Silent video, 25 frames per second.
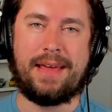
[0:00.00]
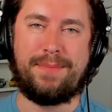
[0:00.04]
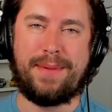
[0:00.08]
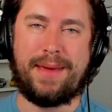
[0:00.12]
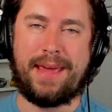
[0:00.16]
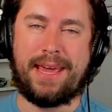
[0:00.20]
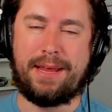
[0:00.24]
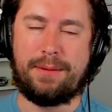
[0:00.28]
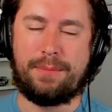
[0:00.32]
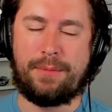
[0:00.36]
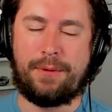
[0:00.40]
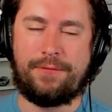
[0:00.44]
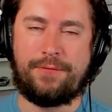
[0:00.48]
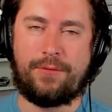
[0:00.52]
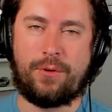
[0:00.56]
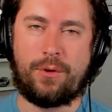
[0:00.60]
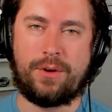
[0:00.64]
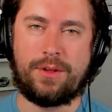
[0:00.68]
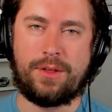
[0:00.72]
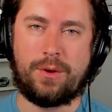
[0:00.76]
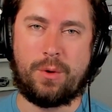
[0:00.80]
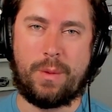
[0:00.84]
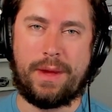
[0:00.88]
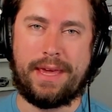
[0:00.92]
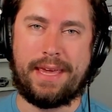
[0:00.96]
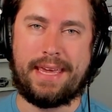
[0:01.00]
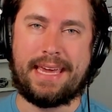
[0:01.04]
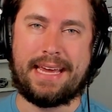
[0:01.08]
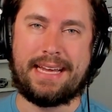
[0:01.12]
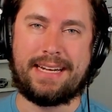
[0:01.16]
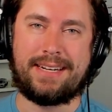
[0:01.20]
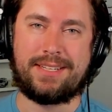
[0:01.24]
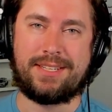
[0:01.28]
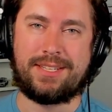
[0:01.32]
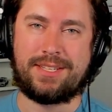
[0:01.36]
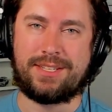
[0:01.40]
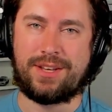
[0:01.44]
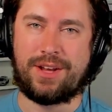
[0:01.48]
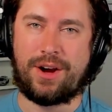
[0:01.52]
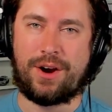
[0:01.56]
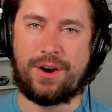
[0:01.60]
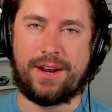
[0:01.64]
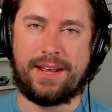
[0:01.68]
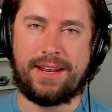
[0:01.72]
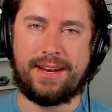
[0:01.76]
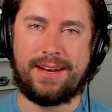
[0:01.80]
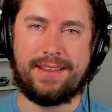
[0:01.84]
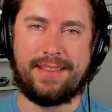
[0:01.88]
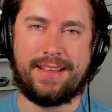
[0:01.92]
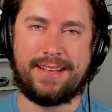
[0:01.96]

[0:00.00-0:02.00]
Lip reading: made before the weekend started.